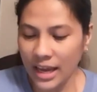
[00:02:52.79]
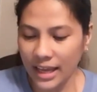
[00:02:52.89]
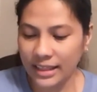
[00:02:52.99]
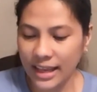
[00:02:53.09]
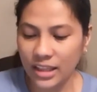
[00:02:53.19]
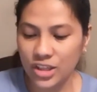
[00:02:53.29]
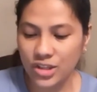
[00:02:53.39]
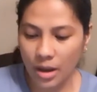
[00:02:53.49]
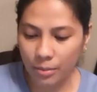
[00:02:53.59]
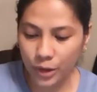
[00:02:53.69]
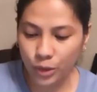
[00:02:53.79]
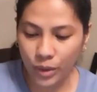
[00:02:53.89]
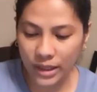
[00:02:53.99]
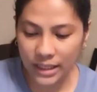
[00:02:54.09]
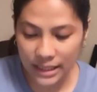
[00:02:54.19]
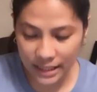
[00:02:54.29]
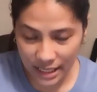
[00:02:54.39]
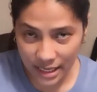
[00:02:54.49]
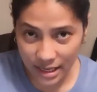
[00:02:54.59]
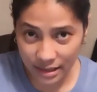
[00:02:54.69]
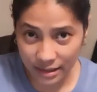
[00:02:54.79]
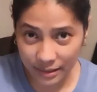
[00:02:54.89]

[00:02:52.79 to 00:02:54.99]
And then December 23,